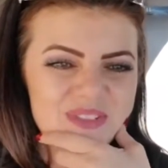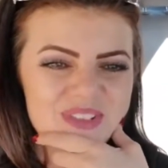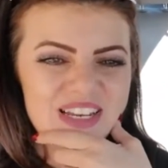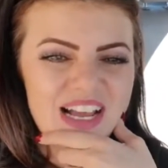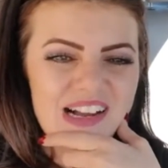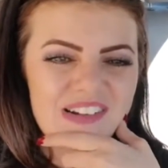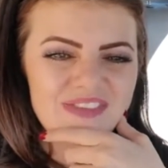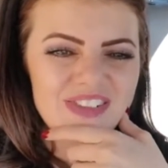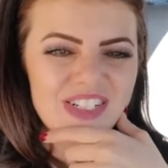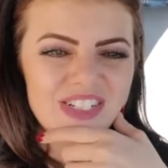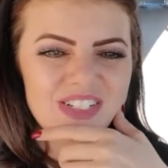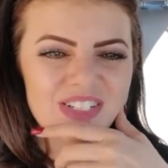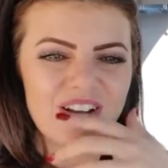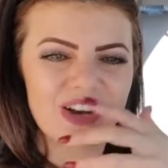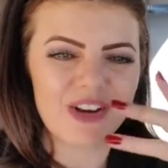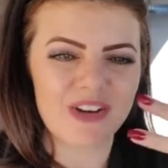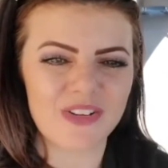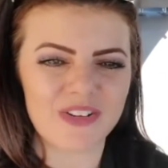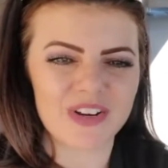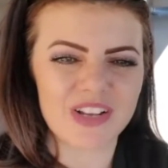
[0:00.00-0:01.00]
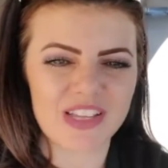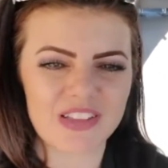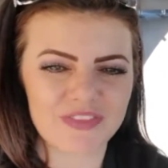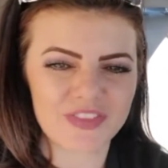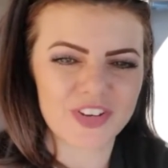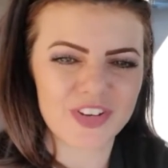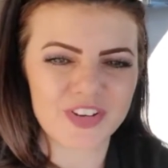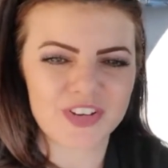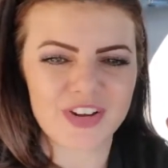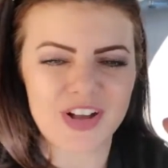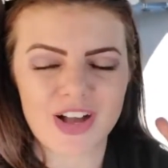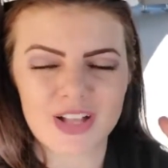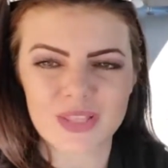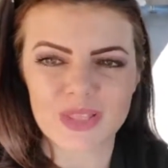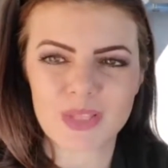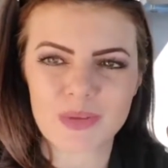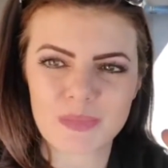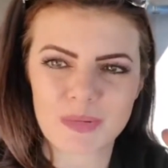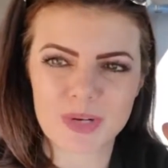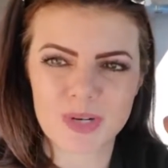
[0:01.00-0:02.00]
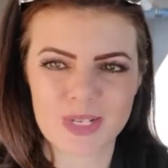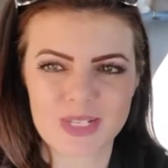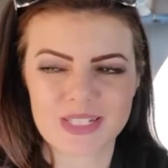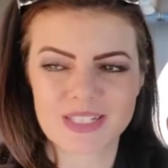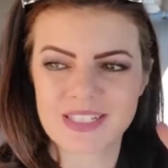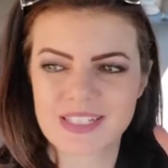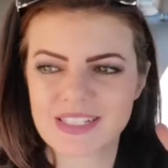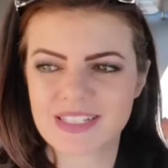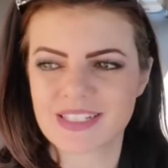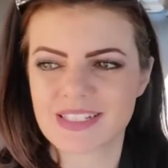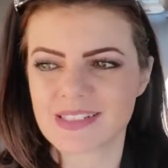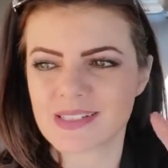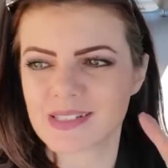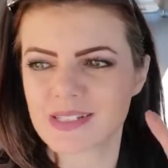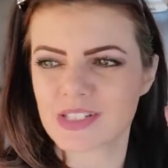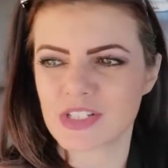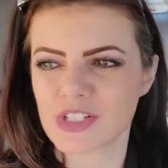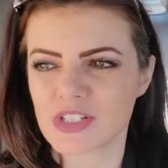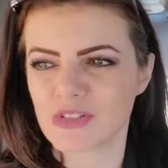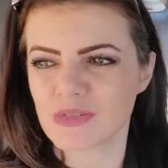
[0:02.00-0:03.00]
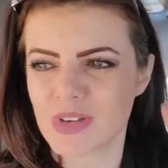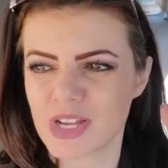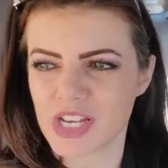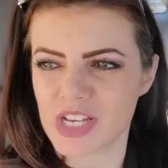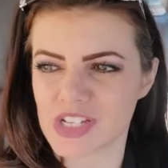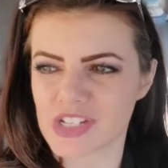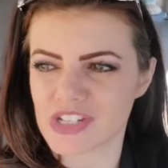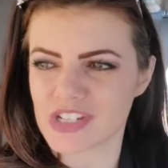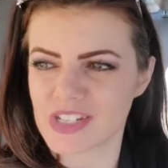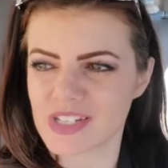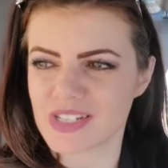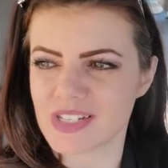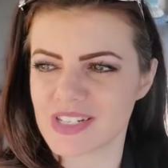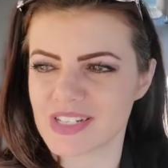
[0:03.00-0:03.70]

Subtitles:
never know if you're not the person in this situation.